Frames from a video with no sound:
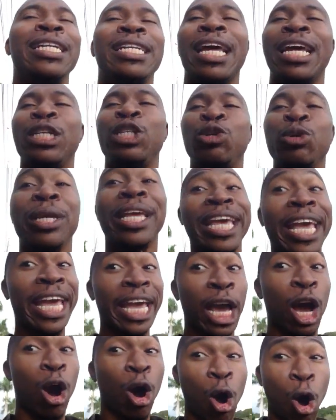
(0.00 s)
that you
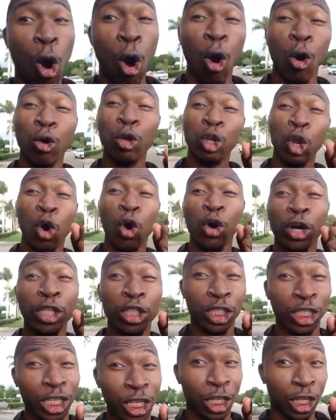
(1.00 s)
can't hold on
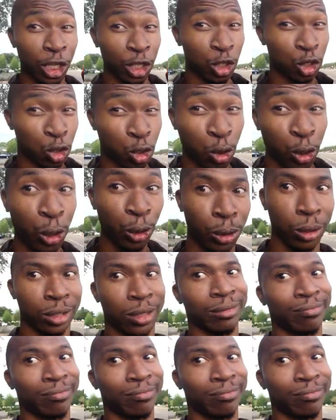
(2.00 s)
to the truth.